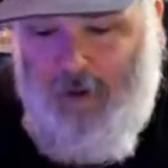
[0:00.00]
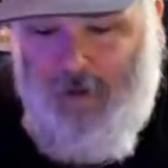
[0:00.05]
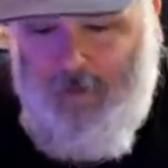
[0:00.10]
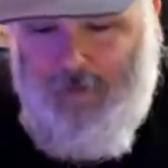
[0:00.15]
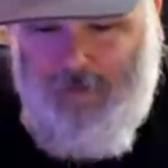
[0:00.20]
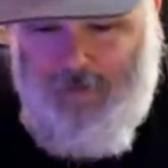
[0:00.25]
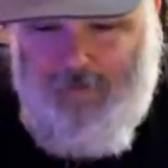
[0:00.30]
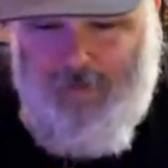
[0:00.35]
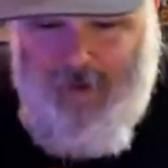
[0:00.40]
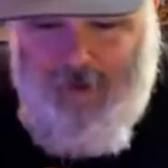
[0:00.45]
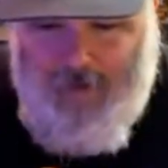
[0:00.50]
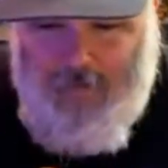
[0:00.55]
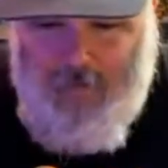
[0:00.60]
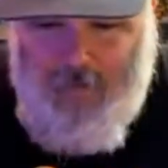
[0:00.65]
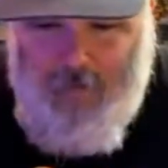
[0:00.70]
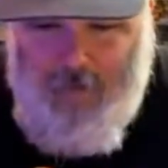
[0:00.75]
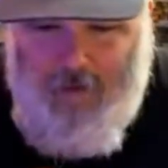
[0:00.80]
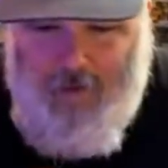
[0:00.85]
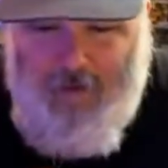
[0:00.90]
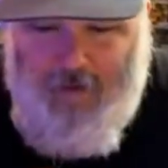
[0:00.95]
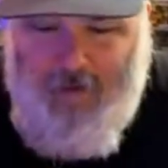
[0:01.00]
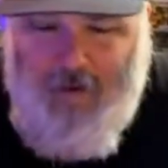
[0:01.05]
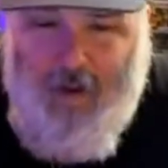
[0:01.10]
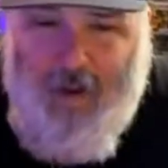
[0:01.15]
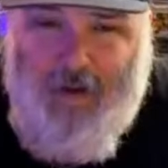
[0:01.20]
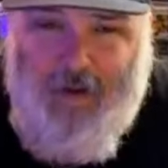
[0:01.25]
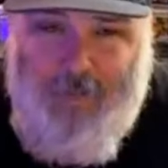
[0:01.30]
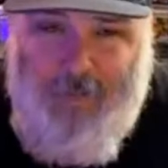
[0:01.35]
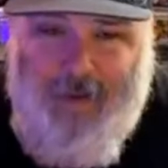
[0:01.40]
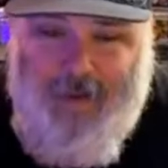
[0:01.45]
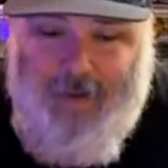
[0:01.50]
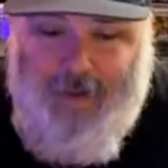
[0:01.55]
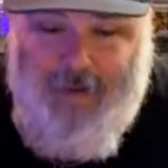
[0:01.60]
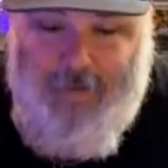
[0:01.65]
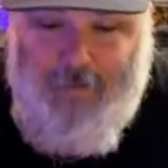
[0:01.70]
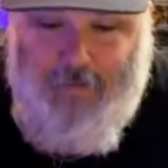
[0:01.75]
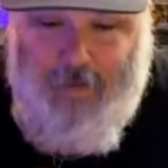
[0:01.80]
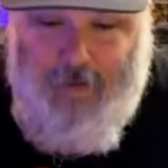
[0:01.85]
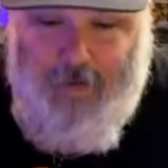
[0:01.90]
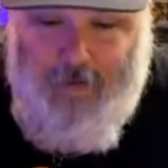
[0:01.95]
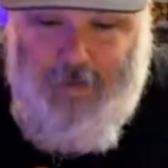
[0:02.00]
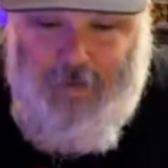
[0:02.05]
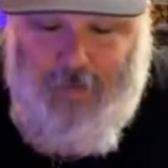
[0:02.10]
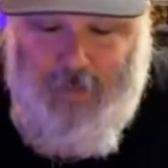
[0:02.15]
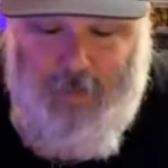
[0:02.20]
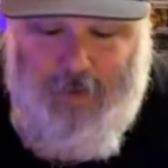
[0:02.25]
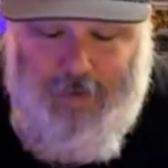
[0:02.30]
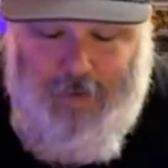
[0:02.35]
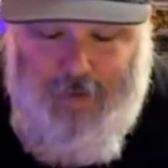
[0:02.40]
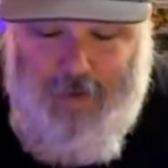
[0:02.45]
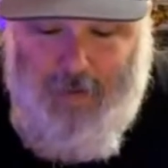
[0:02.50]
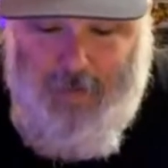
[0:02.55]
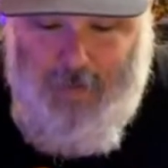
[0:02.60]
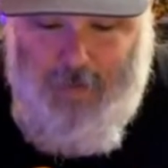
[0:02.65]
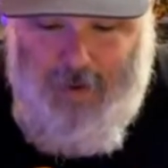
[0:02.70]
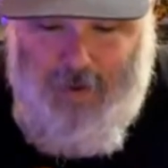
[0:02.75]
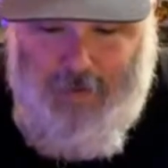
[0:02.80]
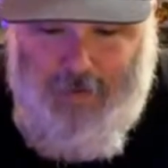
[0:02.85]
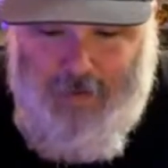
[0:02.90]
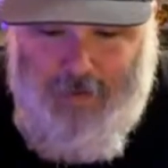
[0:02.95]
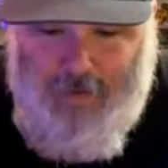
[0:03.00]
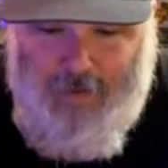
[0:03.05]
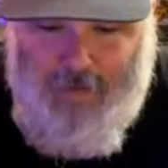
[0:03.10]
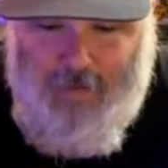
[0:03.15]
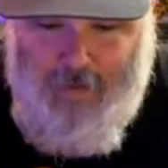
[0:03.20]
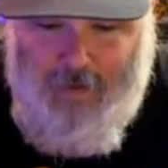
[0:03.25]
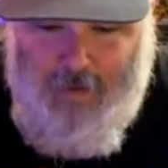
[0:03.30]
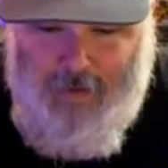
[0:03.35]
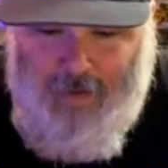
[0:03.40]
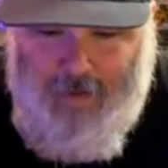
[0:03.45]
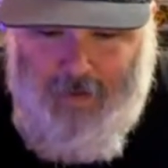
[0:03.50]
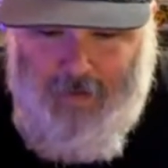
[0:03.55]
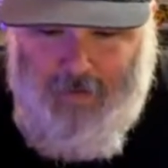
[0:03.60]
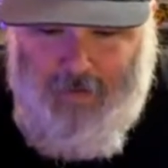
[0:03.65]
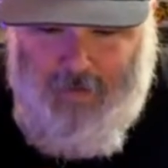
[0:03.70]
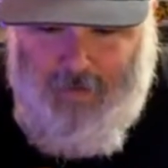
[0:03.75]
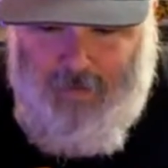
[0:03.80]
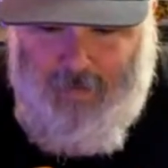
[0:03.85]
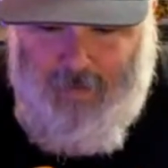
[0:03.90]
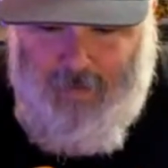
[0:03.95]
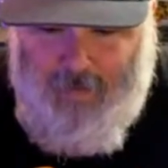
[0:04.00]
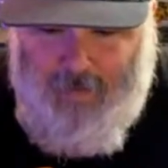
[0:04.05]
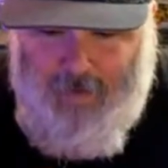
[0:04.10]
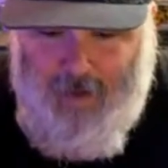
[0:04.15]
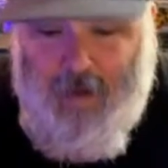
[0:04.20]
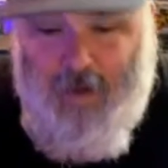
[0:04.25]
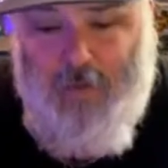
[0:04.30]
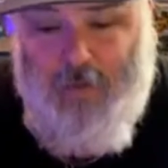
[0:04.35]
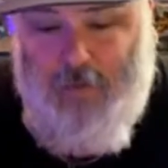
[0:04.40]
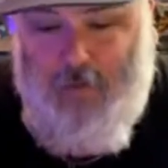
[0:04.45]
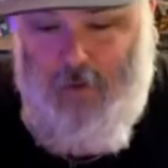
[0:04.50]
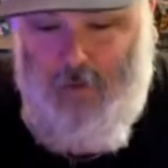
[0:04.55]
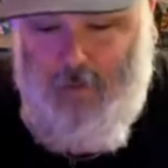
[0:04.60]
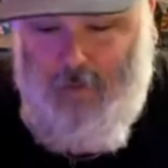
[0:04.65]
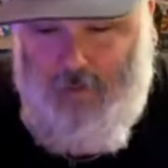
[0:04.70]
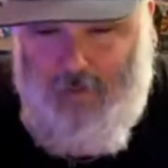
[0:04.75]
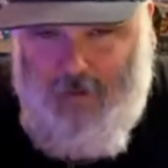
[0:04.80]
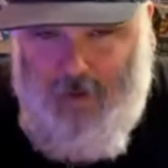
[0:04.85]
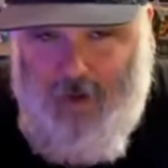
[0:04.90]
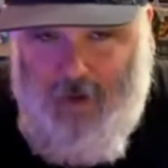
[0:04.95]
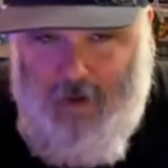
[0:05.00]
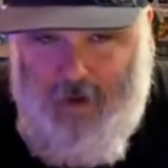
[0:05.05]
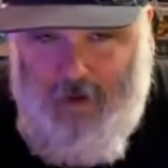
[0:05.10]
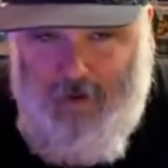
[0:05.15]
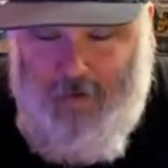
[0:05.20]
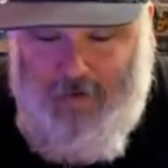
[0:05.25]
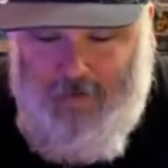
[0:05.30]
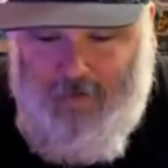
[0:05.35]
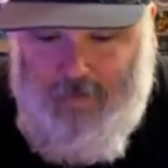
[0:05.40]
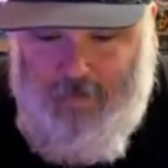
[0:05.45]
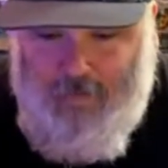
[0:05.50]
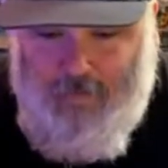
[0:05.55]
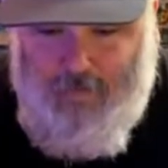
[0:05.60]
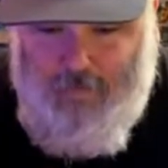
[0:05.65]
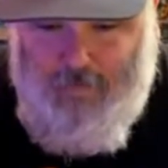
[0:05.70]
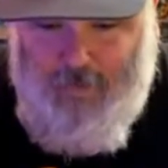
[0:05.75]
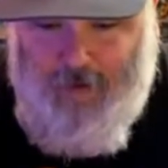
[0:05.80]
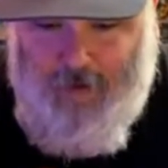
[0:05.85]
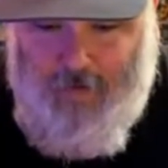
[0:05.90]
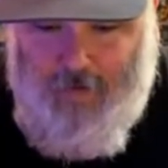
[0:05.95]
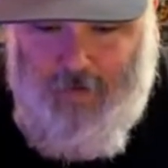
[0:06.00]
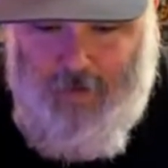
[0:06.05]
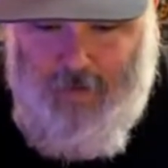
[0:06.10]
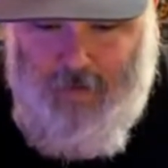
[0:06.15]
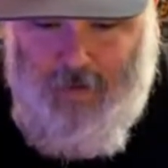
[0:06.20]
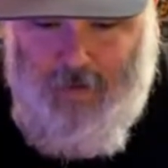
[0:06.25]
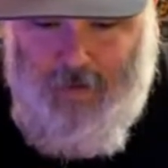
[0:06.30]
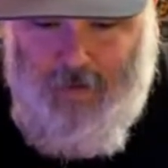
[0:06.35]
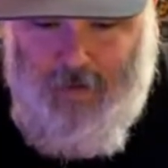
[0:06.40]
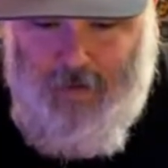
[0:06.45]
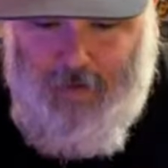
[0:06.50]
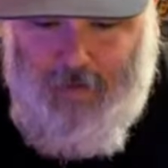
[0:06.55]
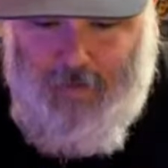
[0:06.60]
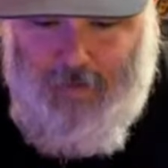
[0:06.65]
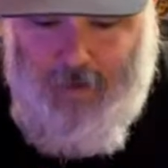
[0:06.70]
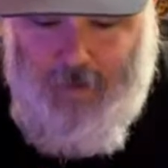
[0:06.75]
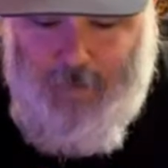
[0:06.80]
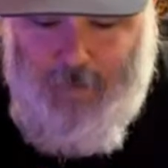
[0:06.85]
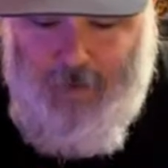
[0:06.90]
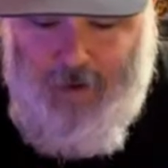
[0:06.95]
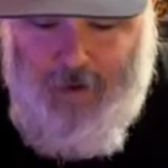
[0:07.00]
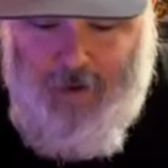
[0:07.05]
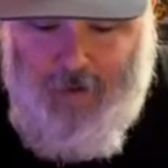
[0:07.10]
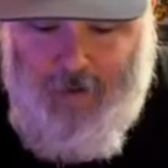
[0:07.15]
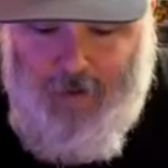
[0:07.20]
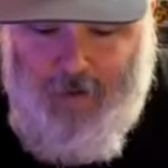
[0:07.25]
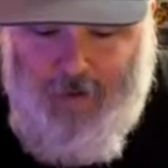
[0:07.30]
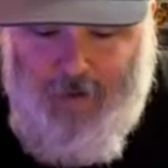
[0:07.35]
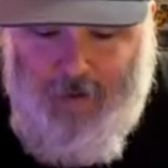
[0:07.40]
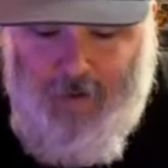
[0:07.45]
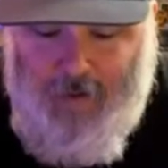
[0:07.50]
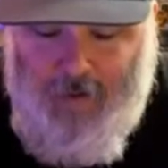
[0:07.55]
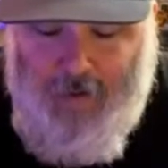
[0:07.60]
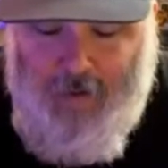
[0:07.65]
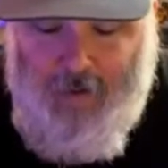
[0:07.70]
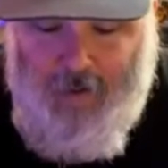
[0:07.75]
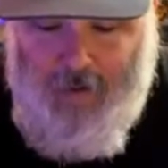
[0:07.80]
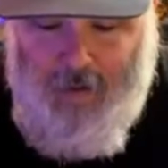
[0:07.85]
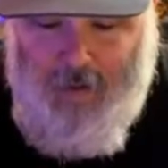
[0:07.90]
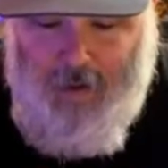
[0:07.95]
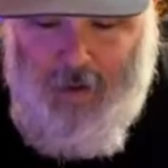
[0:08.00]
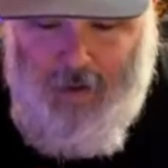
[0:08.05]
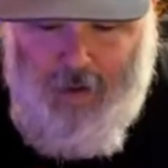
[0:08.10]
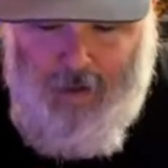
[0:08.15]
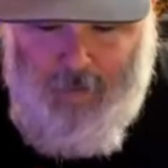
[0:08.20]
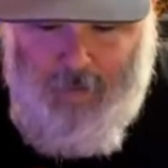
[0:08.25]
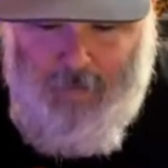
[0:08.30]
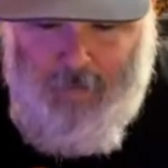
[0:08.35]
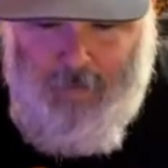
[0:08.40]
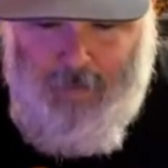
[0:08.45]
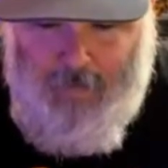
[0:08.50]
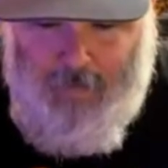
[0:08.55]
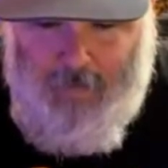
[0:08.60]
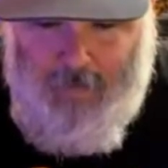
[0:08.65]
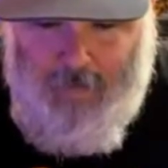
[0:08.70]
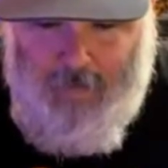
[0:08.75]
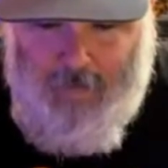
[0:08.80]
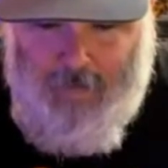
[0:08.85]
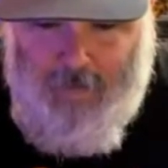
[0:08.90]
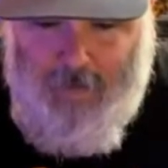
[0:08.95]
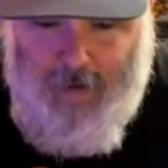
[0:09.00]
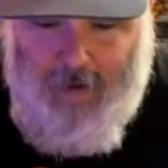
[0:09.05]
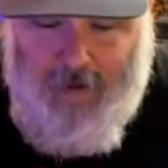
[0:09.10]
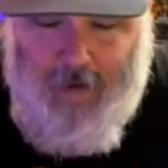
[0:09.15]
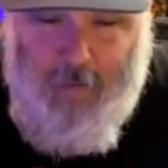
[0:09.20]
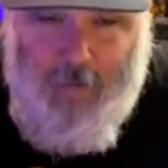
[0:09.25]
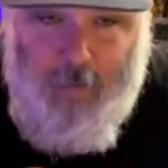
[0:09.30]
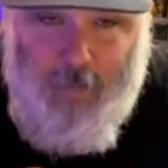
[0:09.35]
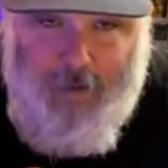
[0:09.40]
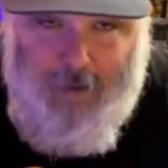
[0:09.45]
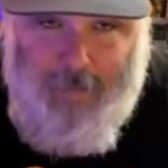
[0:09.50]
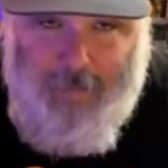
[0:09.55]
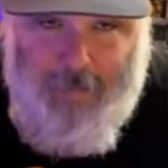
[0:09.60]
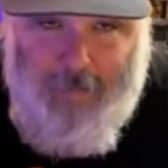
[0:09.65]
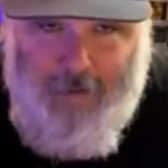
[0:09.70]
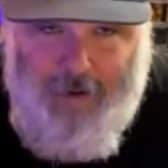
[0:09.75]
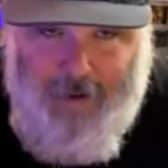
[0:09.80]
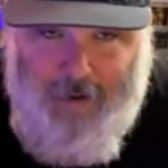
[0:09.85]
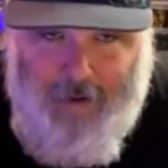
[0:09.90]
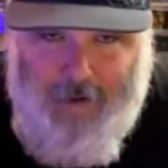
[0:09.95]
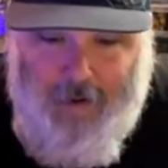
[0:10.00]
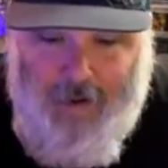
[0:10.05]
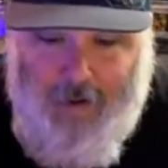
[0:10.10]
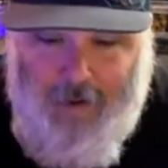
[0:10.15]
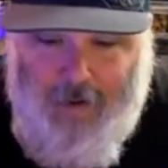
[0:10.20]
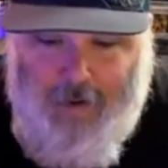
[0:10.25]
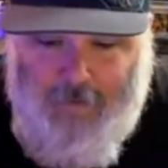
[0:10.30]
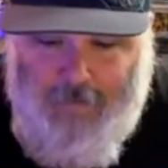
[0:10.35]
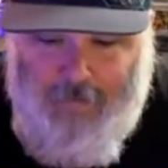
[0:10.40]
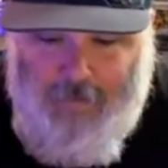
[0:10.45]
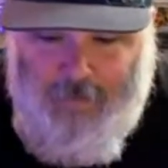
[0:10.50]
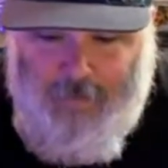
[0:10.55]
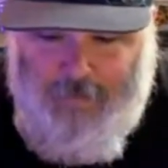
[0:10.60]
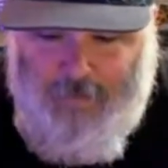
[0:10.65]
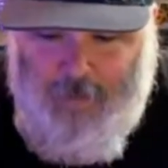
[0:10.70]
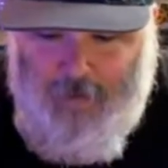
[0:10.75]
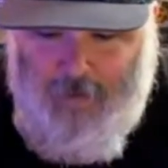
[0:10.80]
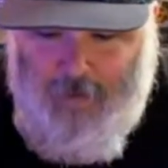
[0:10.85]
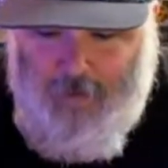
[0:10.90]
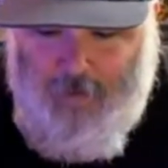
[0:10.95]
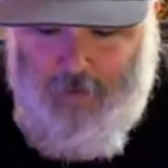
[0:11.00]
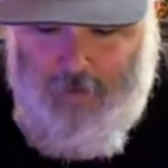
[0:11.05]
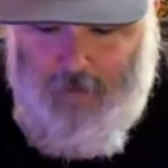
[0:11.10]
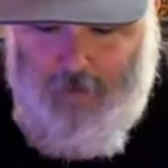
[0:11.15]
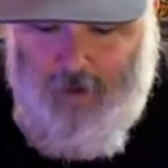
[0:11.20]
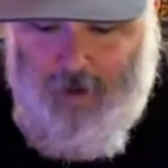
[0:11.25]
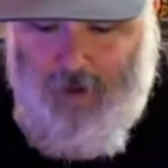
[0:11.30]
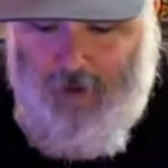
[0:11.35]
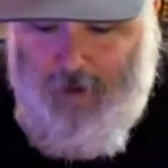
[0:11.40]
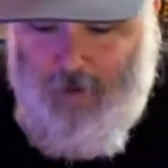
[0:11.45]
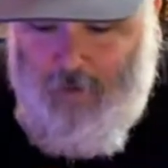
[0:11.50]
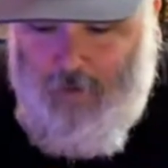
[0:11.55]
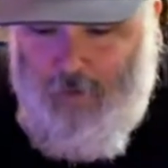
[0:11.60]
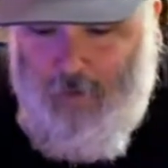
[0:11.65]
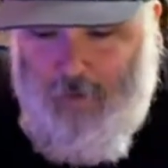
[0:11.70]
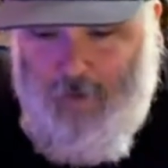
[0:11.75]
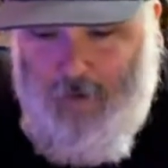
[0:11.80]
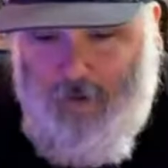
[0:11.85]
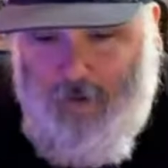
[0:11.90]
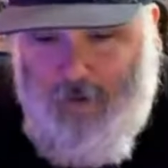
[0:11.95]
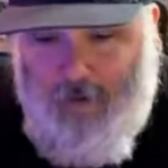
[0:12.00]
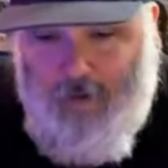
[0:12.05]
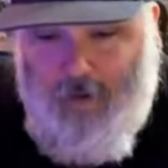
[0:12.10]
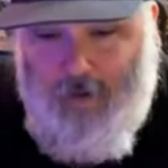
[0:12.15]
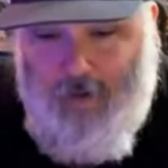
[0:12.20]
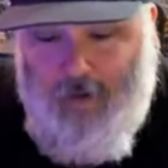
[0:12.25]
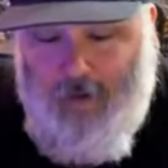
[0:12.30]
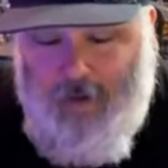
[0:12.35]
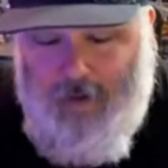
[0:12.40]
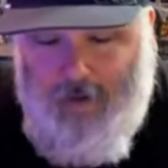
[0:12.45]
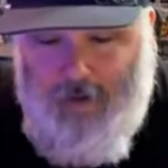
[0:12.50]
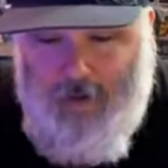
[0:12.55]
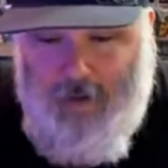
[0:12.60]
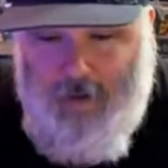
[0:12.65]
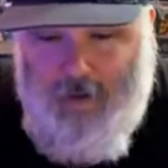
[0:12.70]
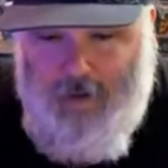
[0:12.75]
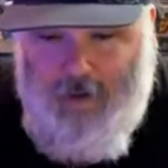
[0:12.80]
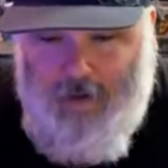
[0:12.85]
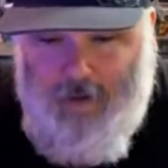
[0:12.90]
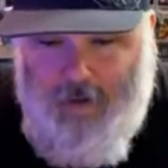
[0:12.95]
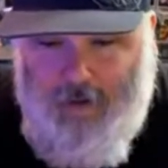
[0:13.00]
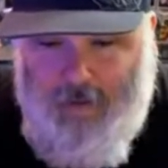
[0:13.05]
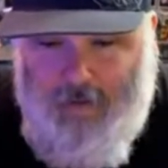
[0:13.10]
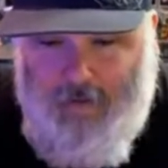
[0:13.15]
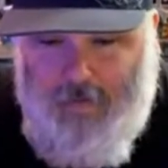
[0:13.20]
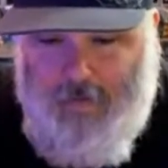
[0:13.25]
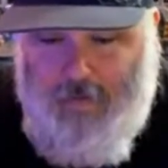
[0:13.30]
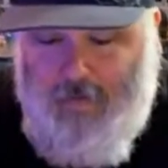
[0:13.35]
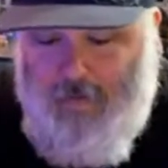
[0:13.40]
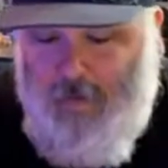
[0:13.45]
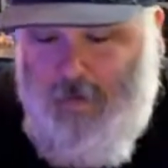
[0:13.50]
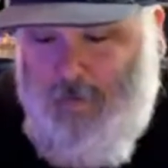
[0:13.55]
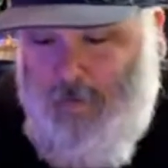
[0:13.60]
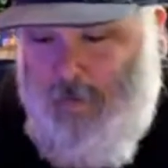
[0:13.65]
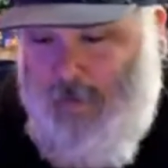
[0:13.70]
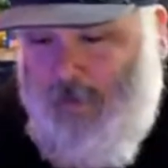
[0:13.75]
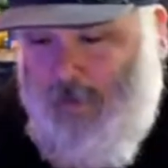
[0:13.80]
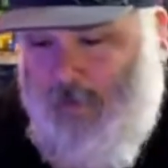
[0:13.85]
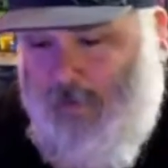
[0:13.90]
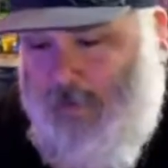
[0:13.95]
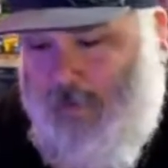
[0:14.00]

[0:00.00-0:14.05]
This next one, not to be confused with the original. This is Tales to Astonish, featuring the Submariner. This is like a reprint of the first Tiger Shark. This is number